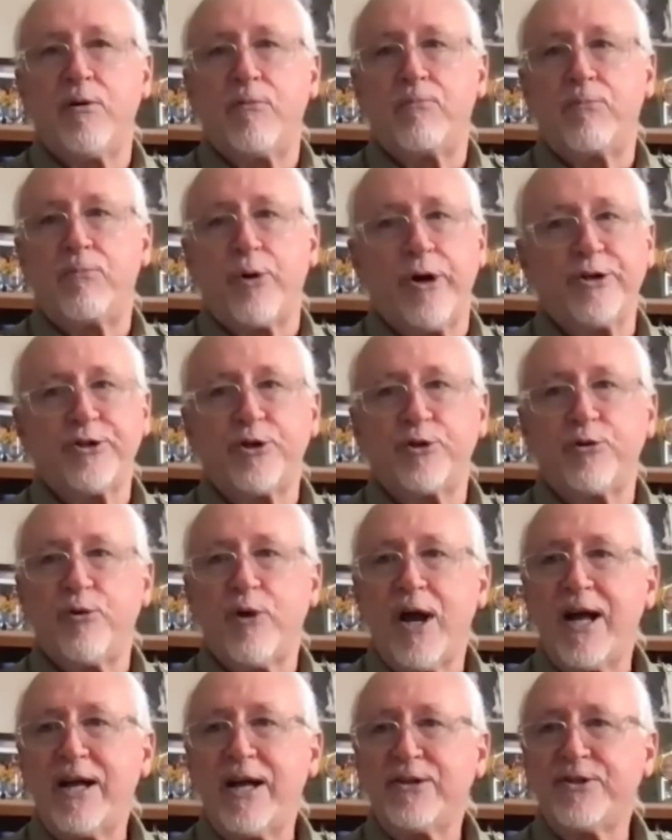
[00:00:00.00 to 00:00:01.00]
pressure
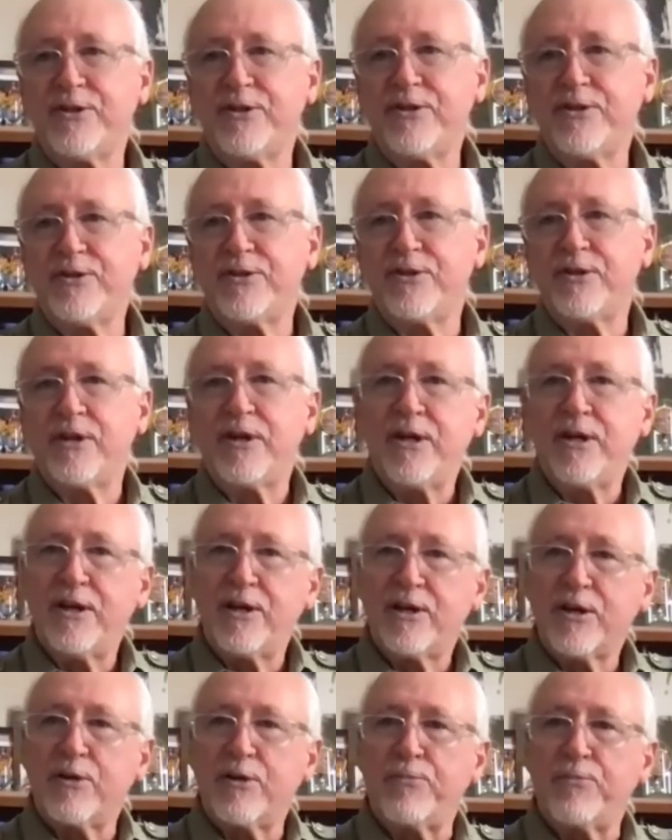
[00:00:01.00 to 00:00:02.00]
rises,
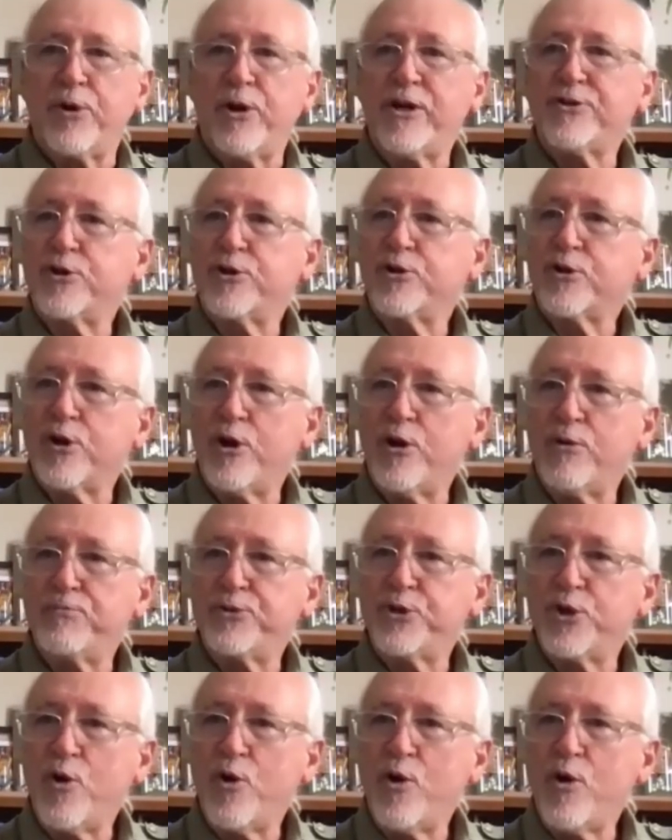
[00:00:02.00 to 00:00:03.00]
compressor
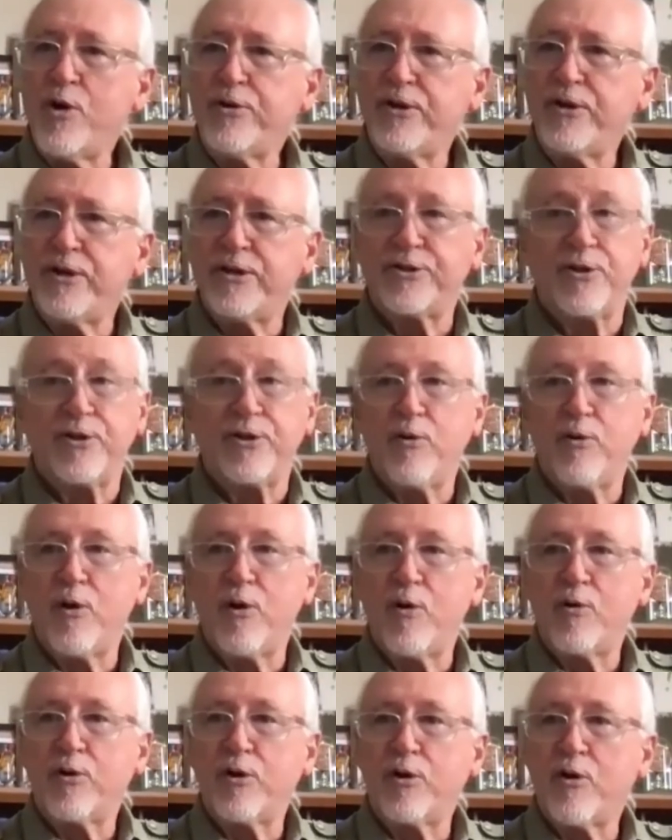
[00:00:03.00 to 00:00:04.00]
comes on, it's no
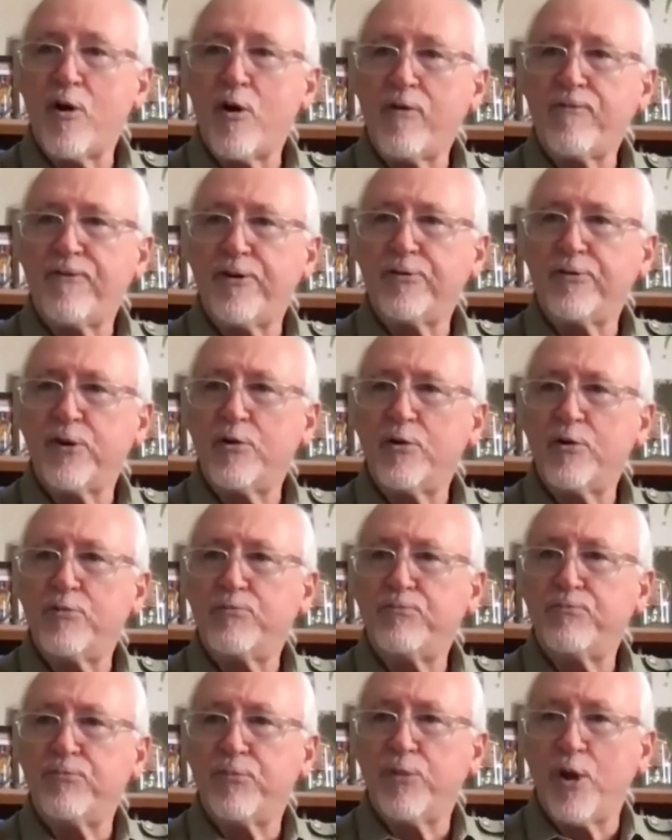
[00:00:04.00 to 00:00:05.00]
longer off on low,
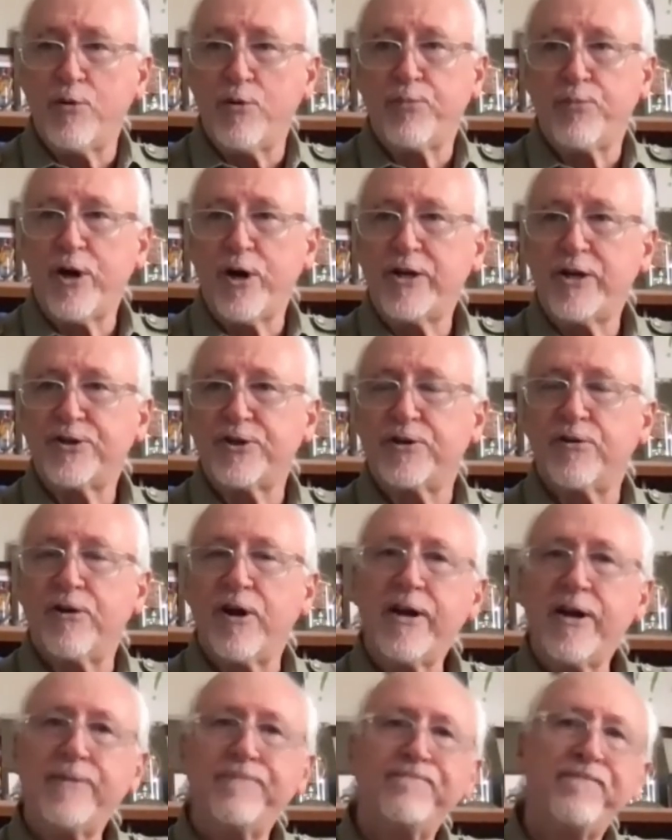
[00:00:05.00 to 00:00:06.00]
low pressure, right?